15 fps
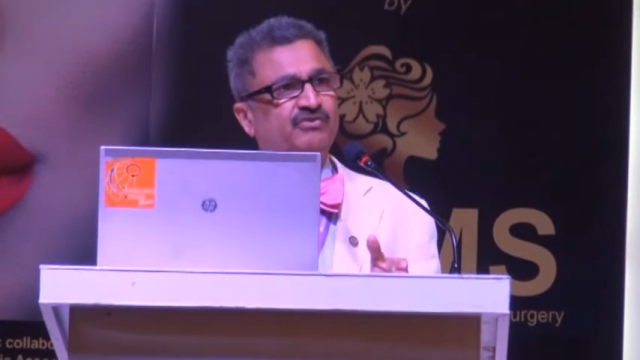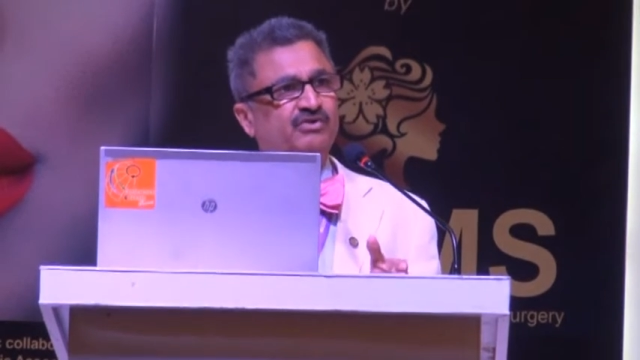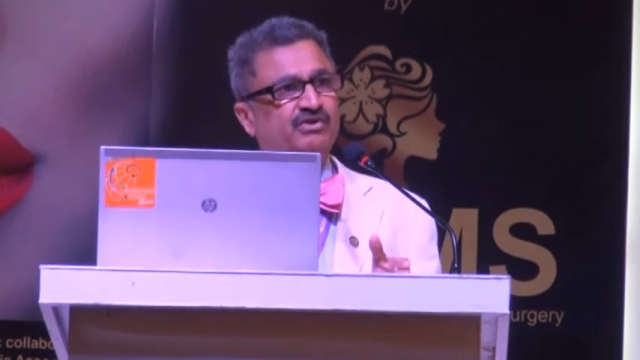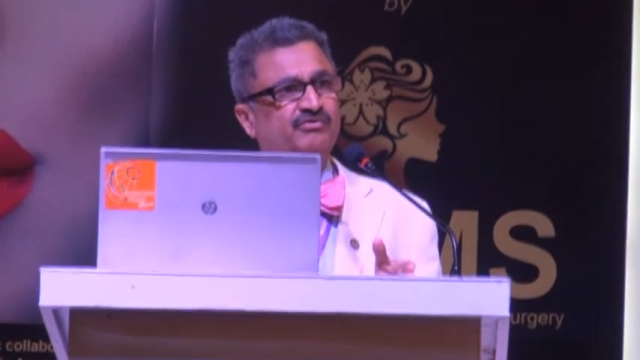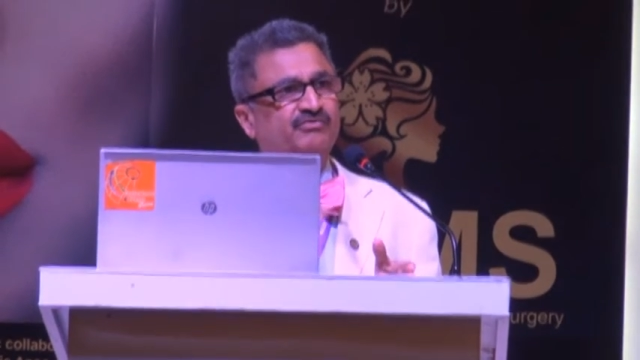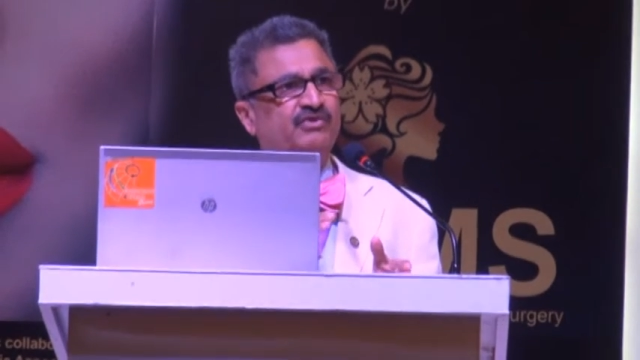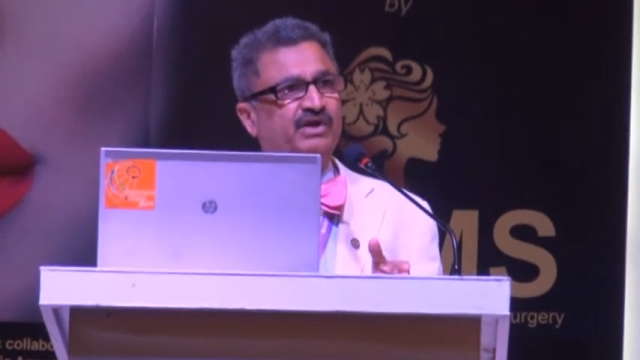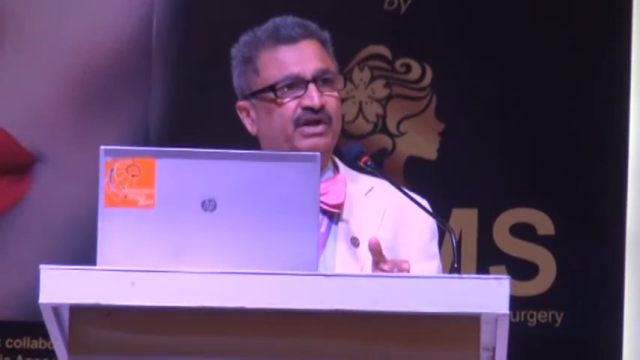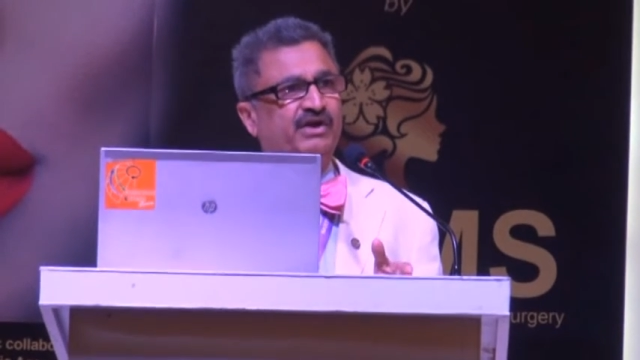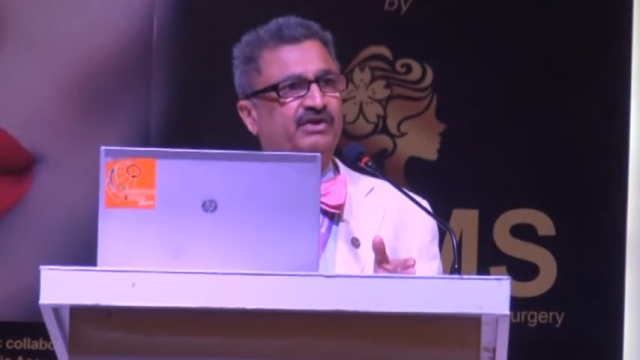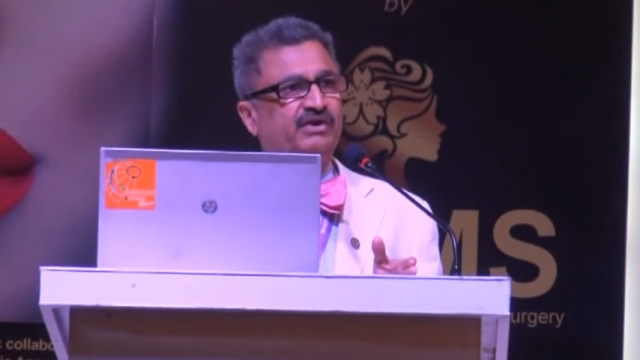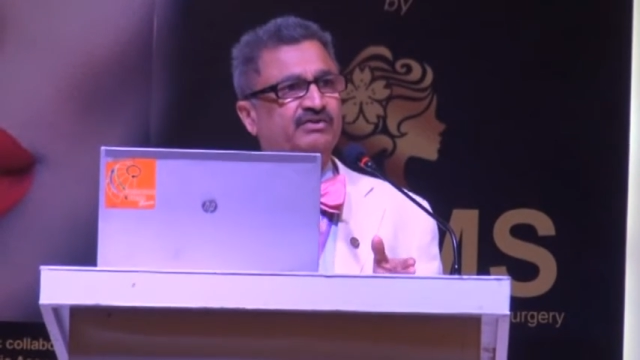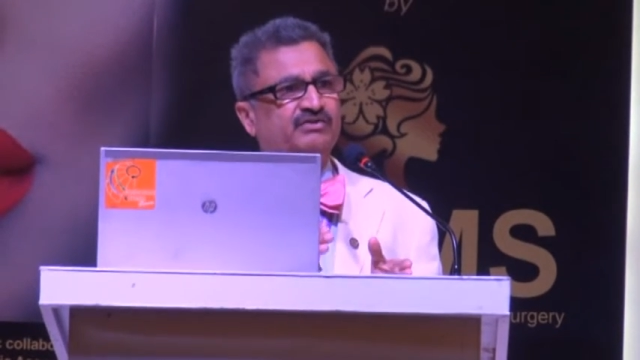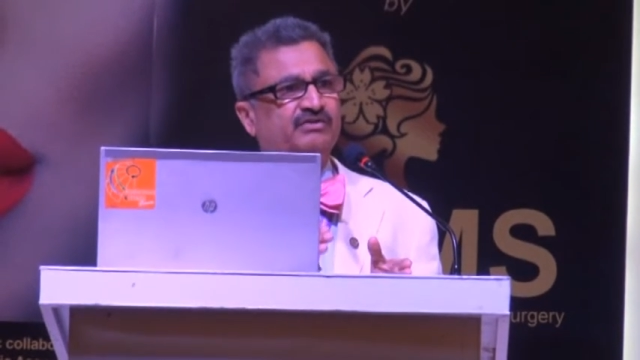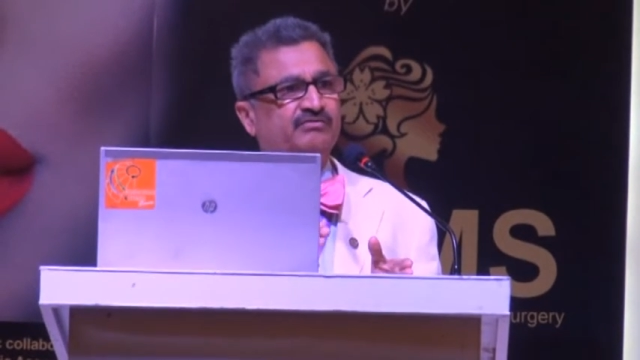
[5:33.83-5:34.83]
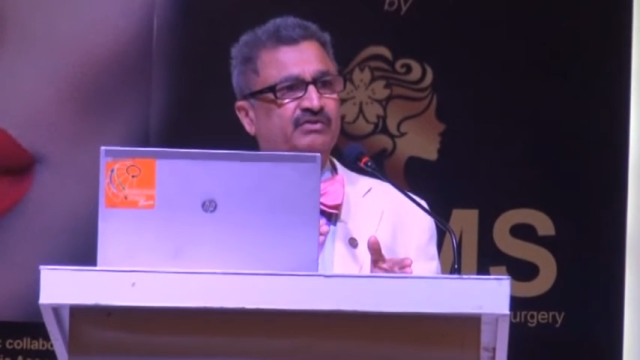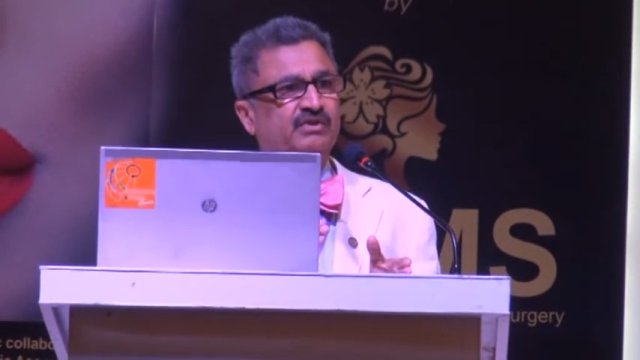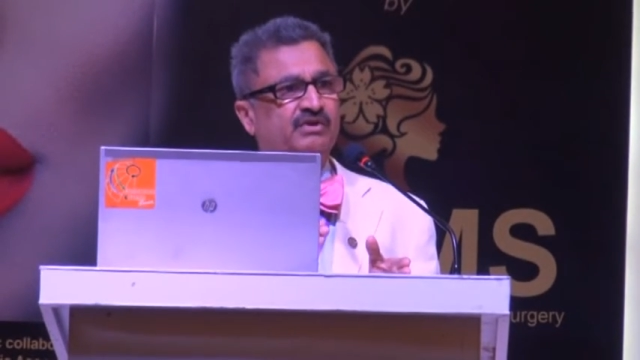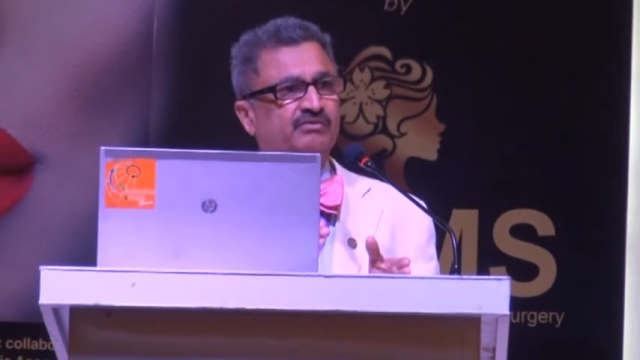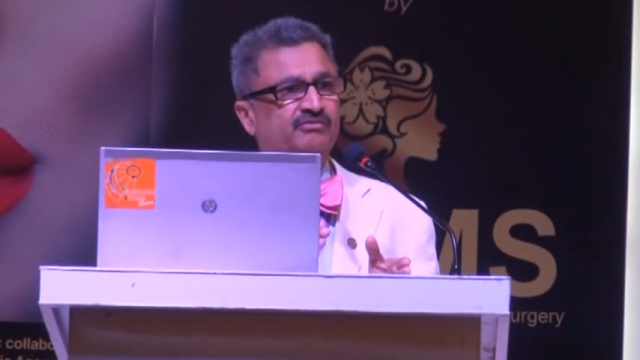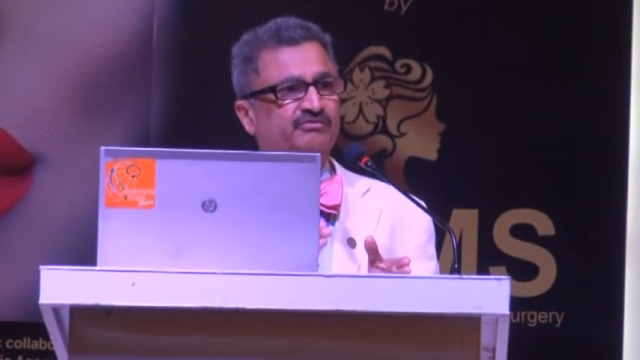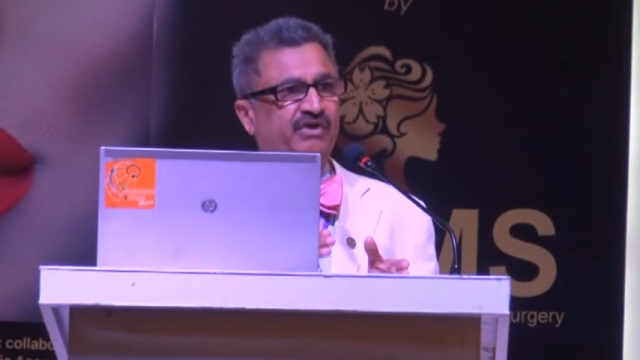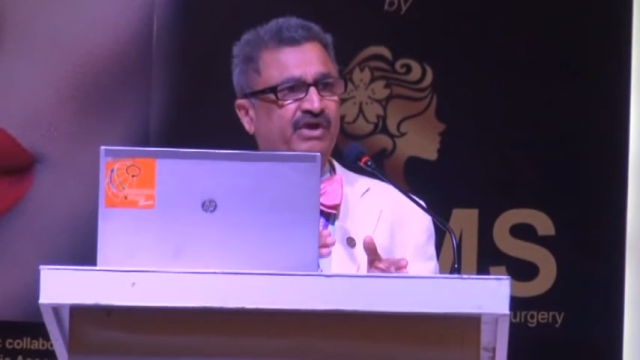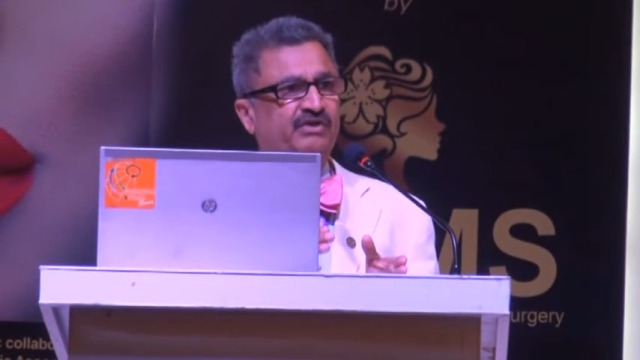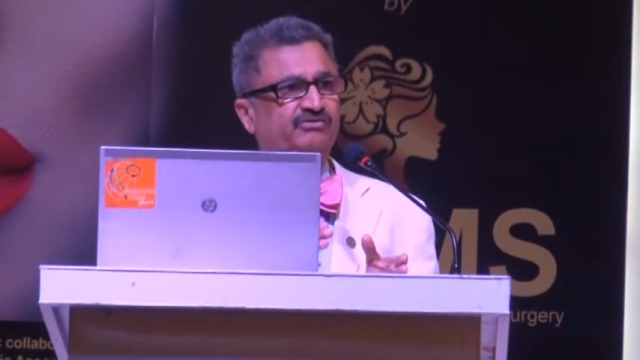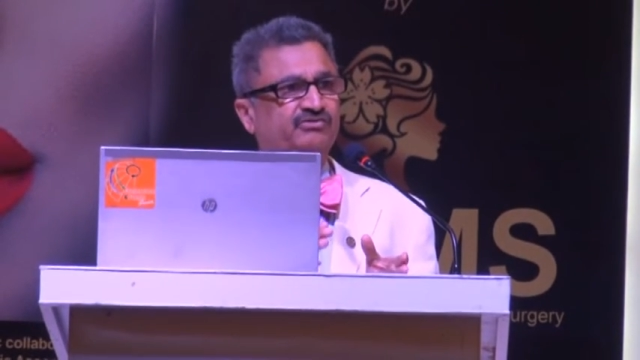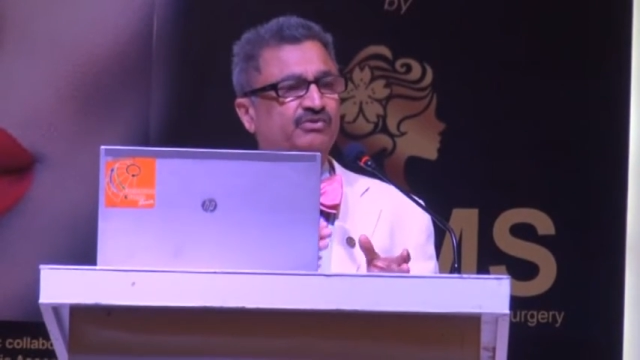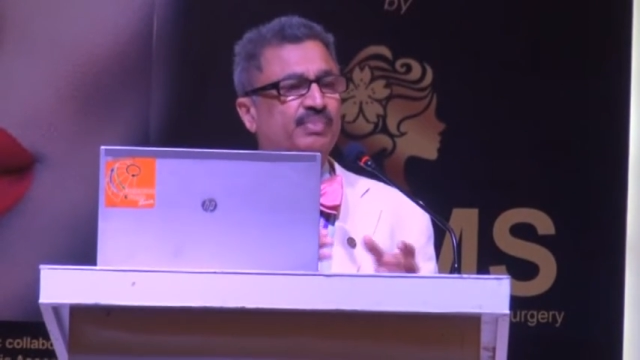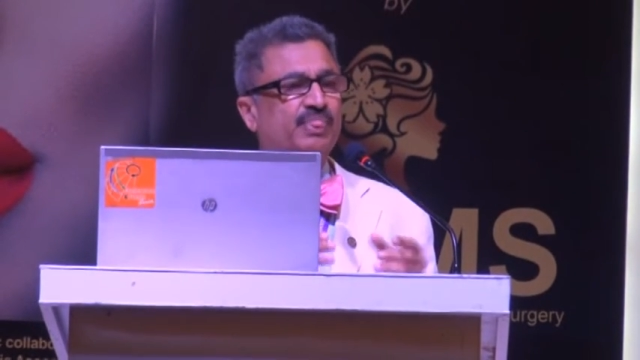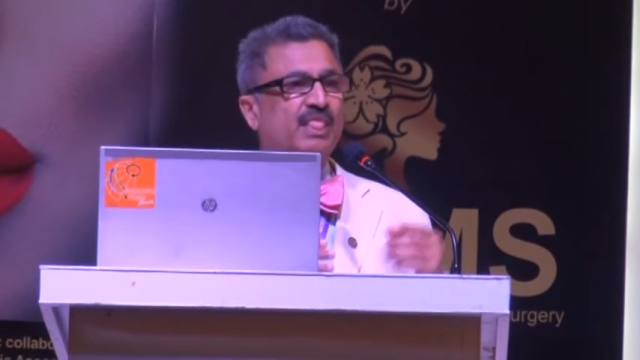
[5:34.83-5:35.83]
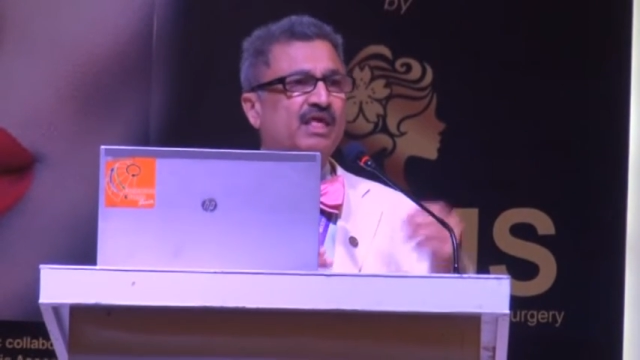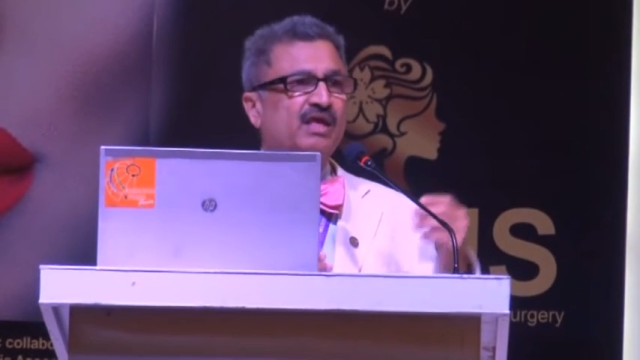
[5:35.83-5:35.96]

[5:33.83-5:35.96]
for different areas of the face.